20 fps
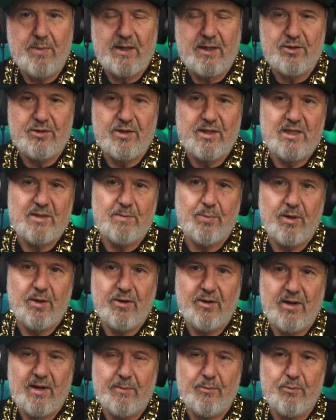Home Batteries
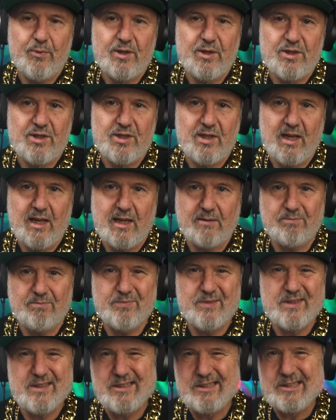Program, which
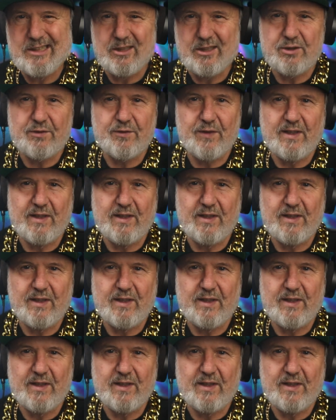is